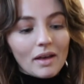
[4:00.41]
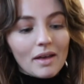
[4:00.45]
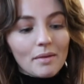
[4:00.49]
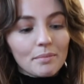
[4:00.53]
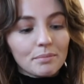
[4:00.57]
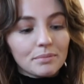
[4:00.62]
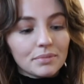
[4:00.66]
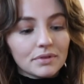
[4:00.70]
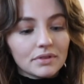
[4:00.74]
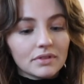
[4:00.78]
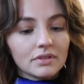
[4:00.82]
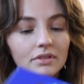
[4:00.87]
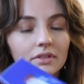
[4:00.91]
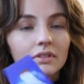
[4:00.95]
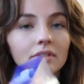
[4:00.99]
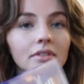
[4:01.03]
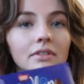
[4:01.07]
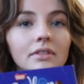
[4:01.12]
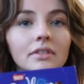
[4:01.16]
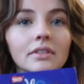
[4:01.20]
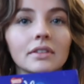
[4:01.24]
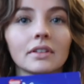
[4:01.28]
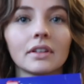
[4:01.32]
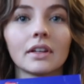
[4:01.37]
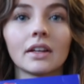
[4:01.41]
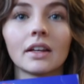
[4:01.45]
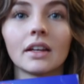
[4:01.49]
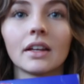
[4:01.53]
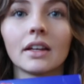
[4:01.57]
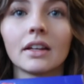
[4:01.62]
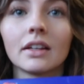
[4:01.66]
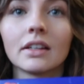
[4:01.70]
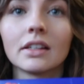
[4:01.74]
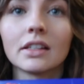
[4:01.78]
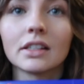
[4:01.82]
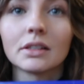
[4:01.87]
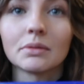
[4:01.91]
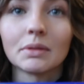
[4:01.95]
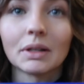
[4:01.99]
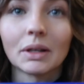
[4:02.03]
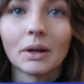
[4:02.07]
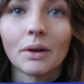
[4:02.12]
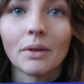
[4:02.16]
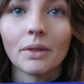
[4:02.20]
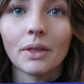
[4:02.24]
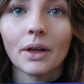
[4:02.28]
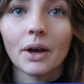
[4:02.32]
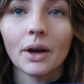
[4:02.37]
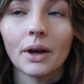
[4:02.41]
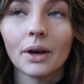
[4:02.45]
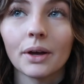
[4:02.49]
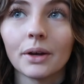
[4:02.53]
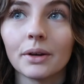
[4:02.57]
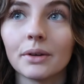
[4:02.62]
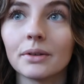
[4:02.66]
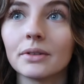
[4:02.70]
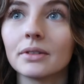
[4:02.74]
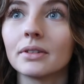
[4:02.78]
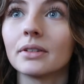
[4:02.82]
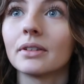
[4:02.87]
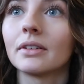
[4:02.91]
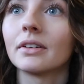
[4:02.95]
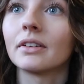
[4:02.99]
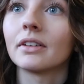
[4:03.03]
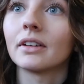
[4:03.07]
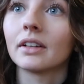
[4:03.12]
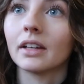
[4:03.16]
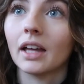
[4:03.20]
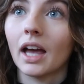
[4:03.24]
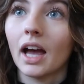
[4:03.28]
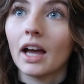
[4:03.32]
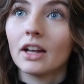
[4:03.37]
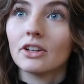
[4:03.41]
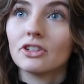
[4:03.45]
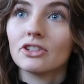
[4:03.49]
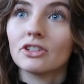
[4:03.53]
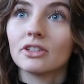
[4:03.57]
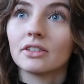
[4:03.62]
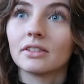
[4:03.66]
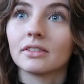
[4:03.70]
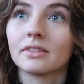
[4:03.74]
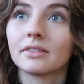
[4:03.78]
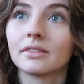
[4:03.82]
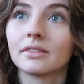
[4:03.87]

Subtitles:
whips, so we got those. Catch.